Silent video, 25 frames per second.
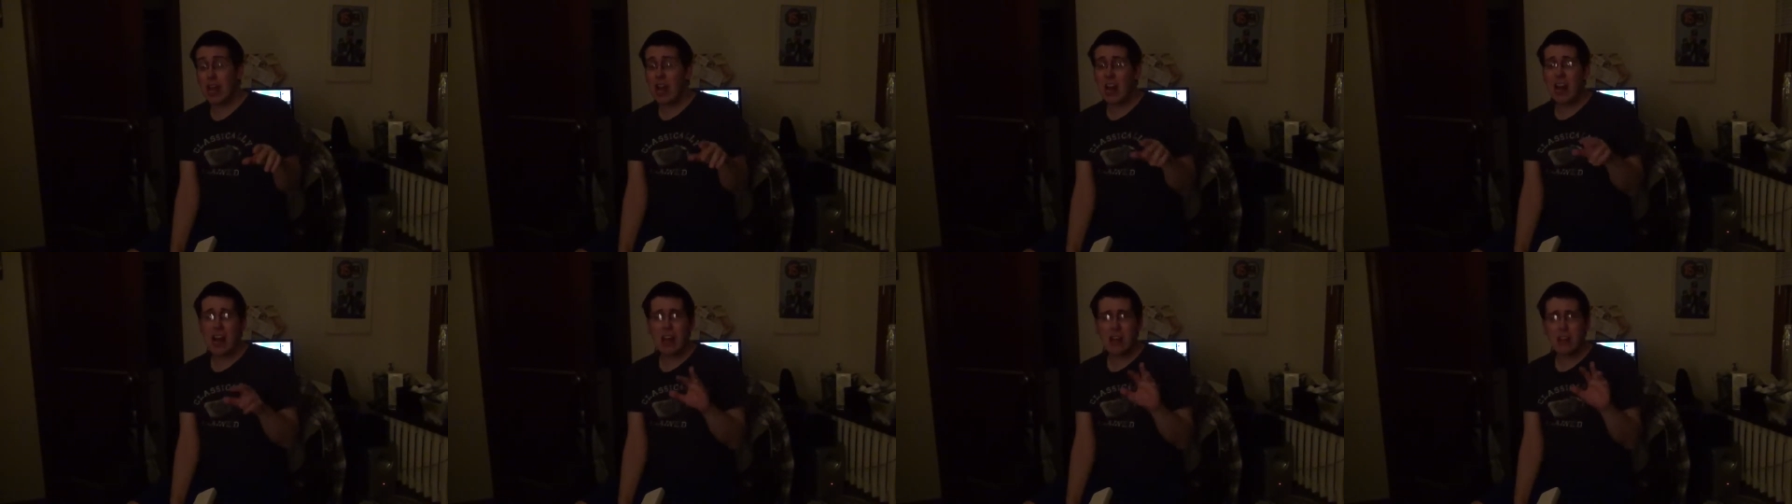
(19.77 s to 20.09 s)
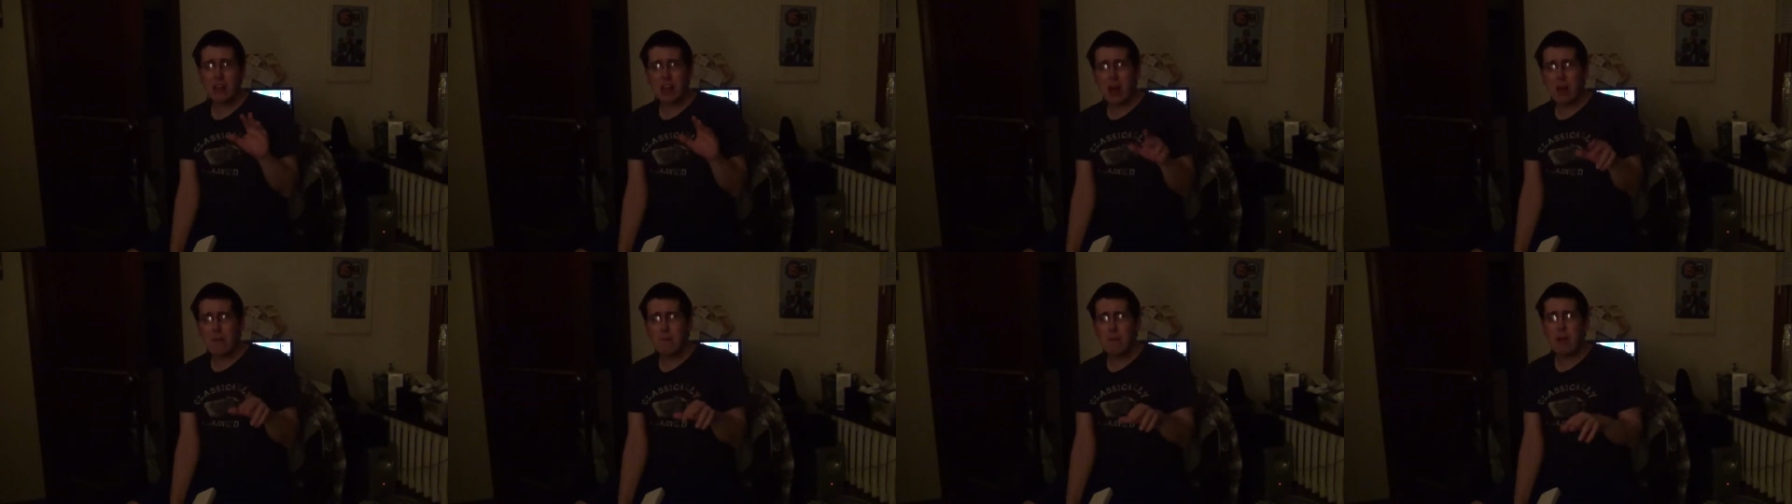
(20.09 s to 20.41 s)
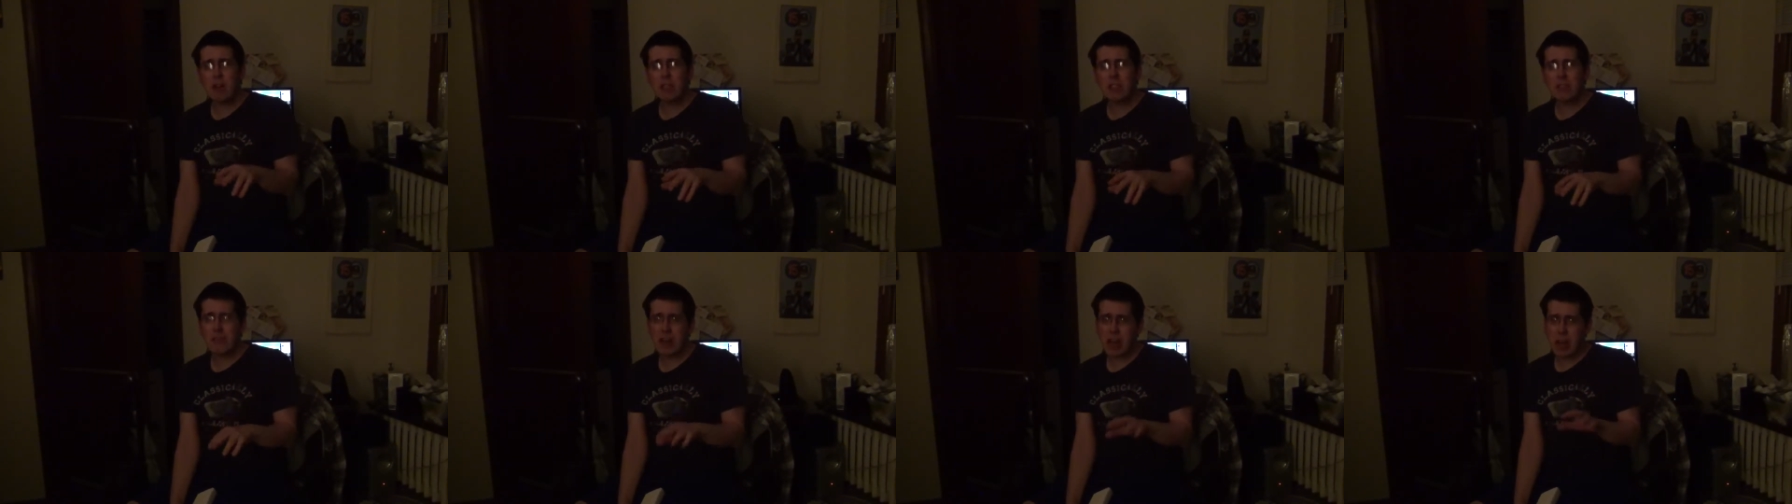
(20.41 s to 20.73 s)
Not, not
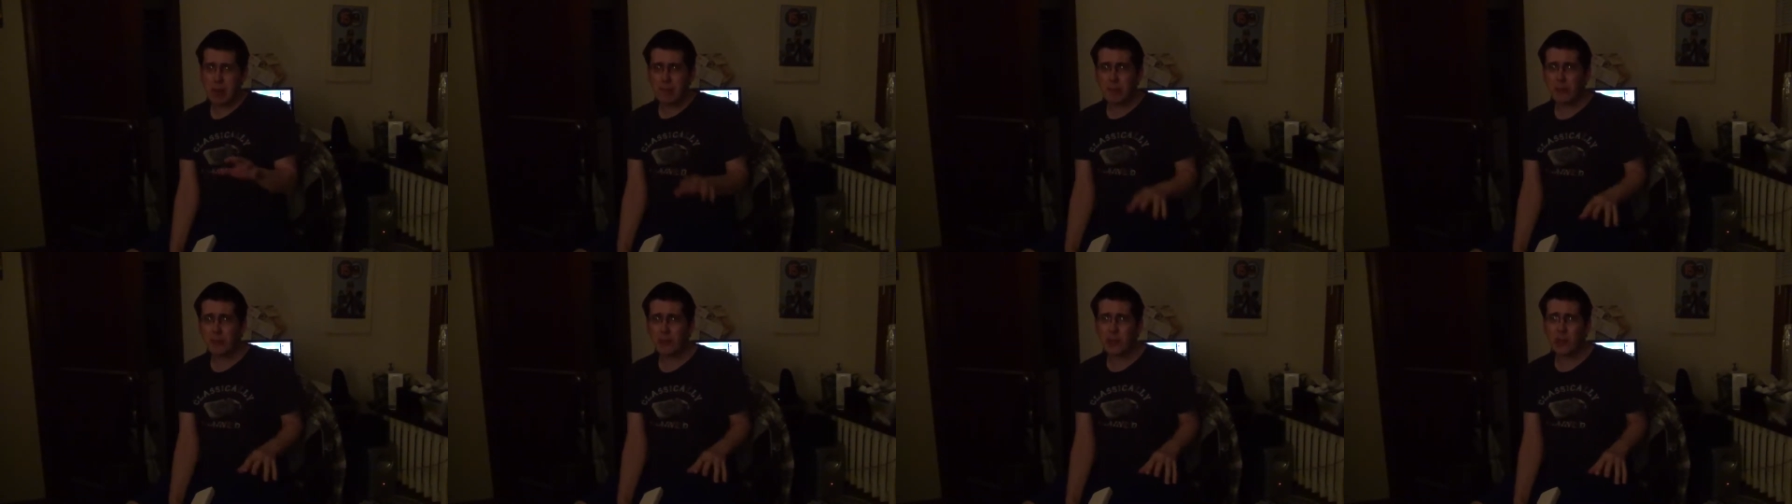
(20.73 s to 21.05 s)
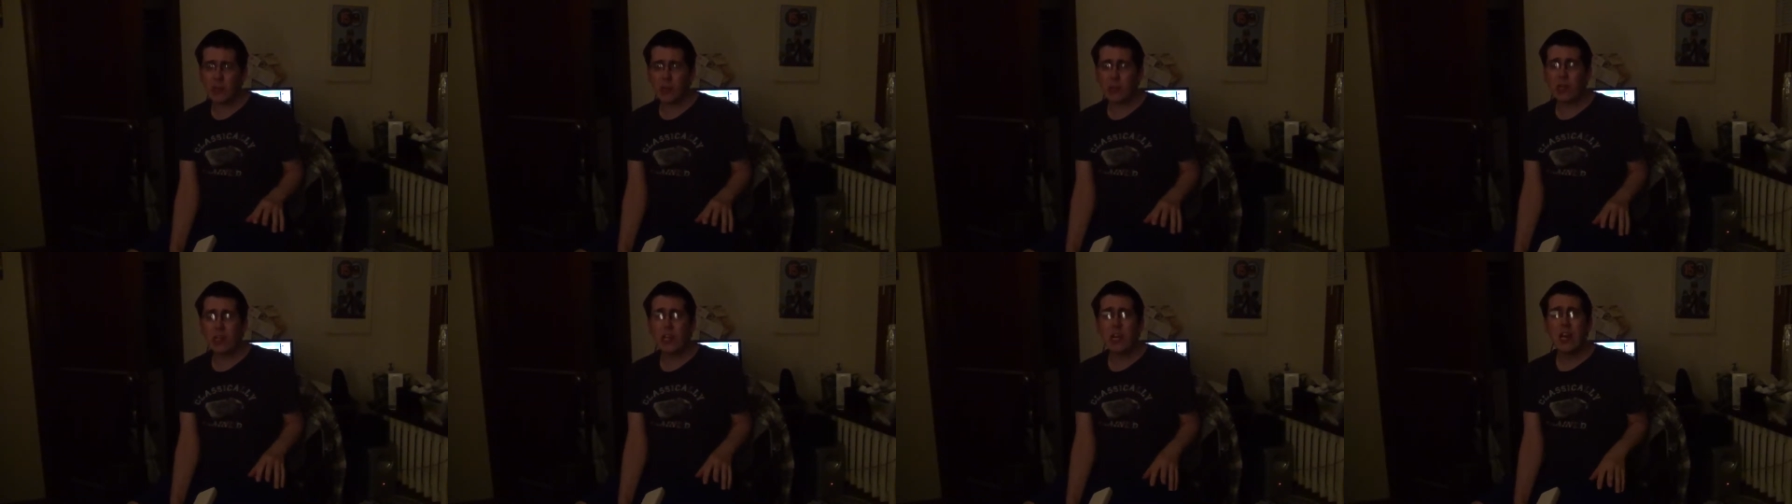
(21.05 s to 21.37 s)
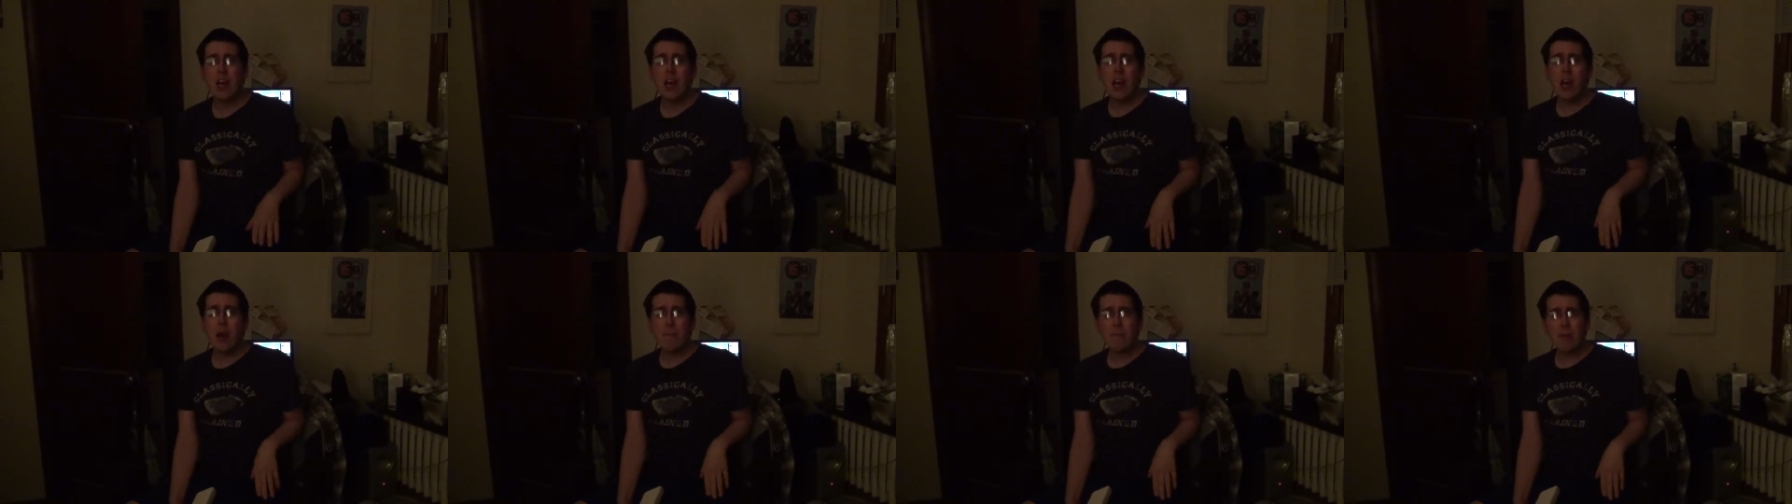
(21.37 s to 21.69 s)
much of an episode,
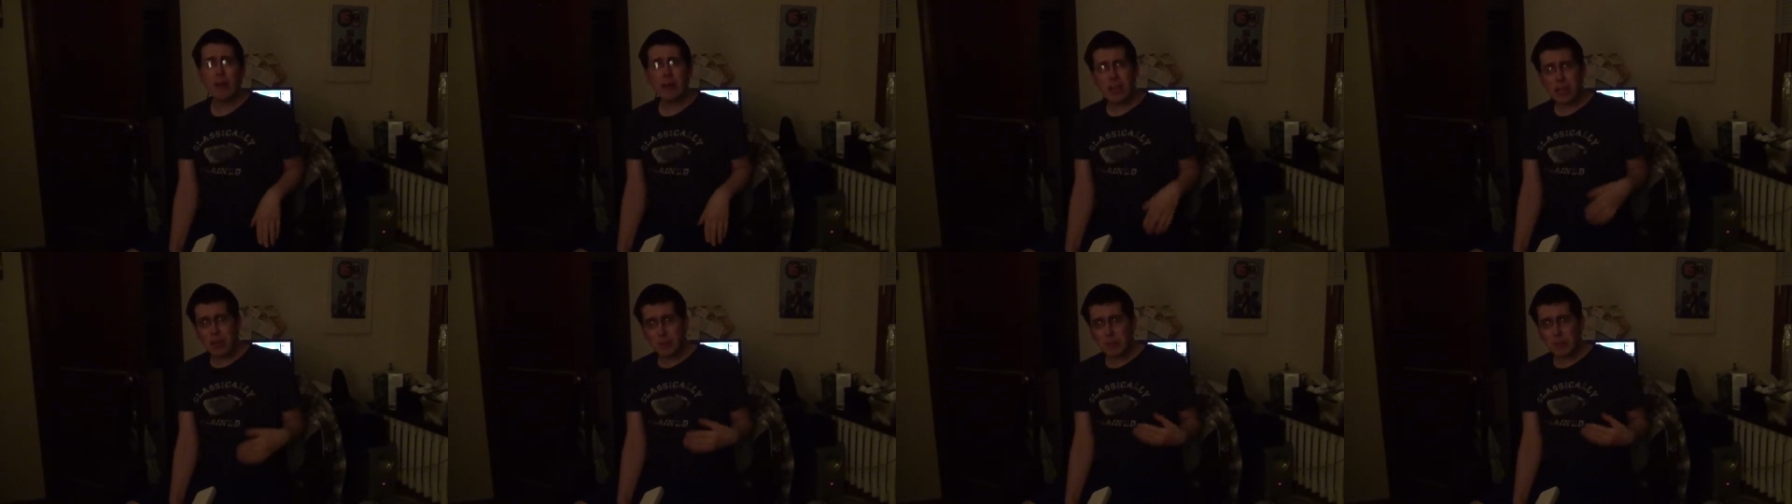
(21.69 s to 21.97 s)
but